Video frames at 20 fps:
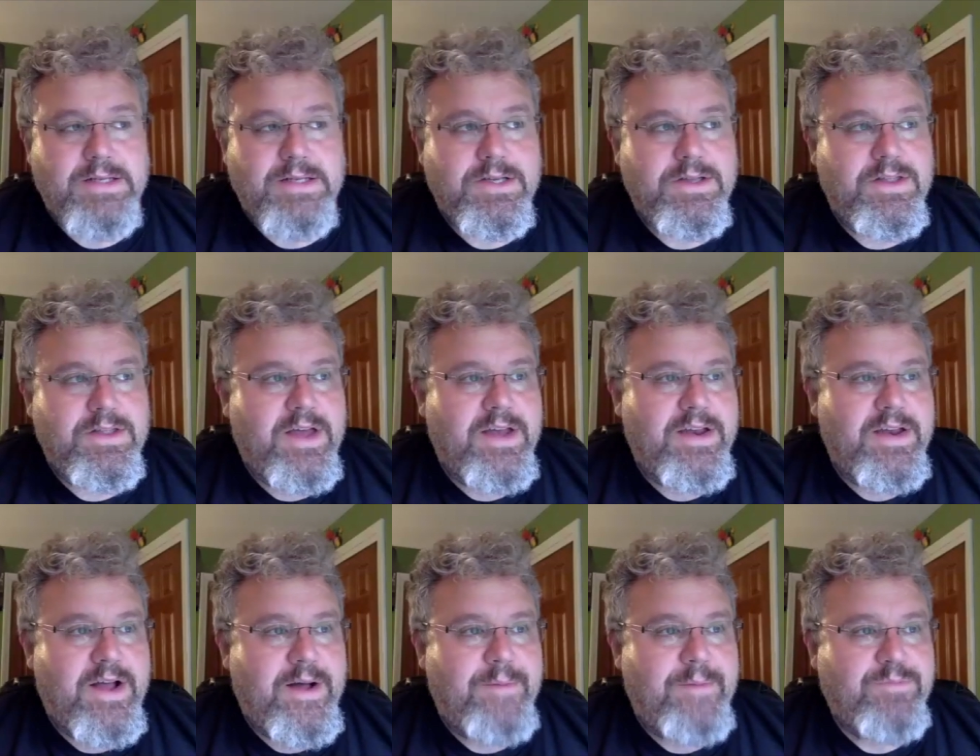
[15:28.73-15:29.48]
you
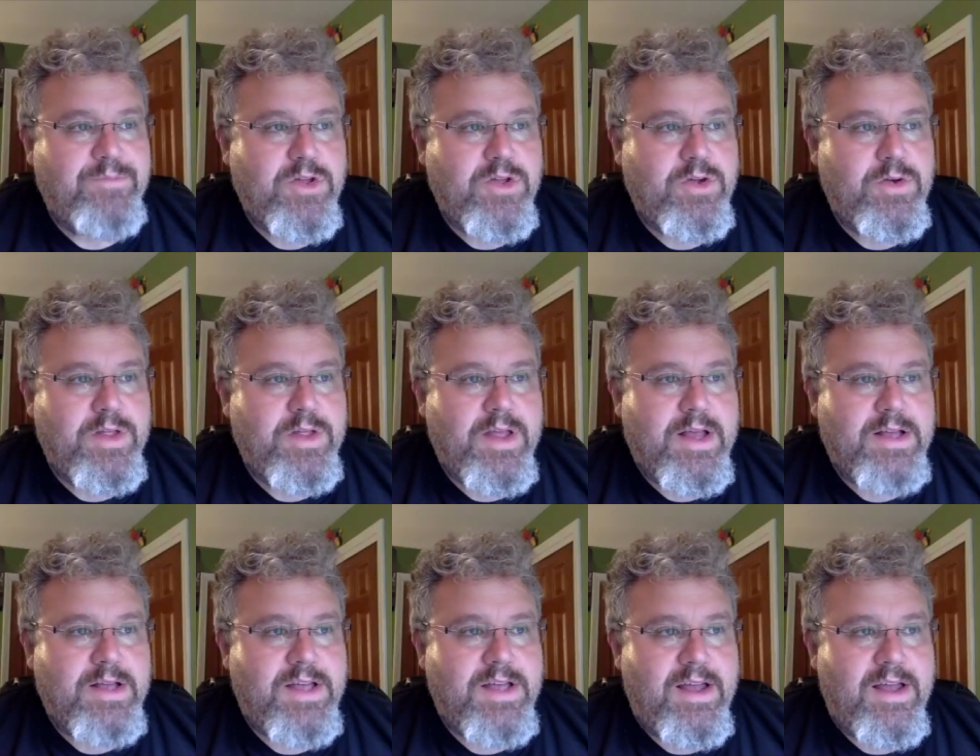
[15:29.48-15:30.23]
then, you know,
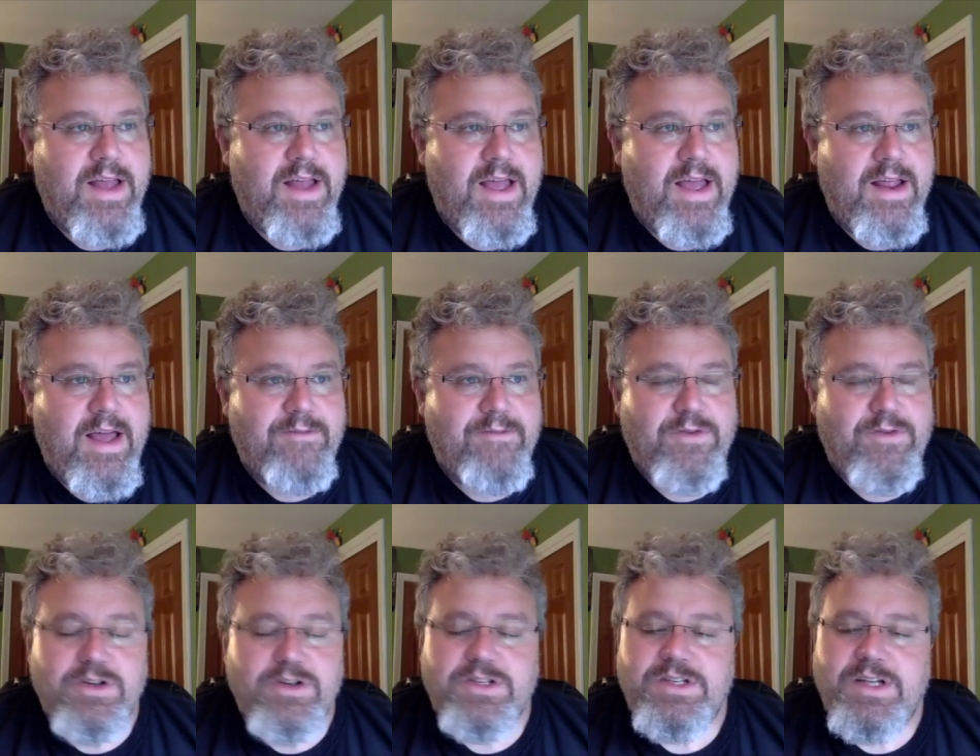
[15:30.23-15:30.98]
because at
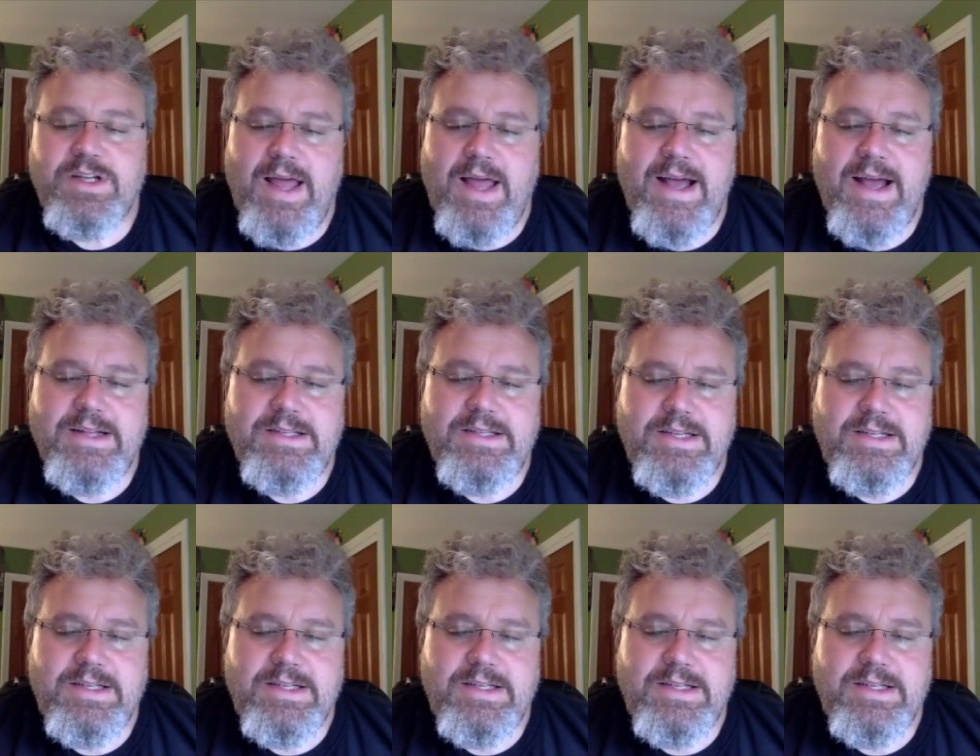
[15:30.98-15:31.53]
first glance,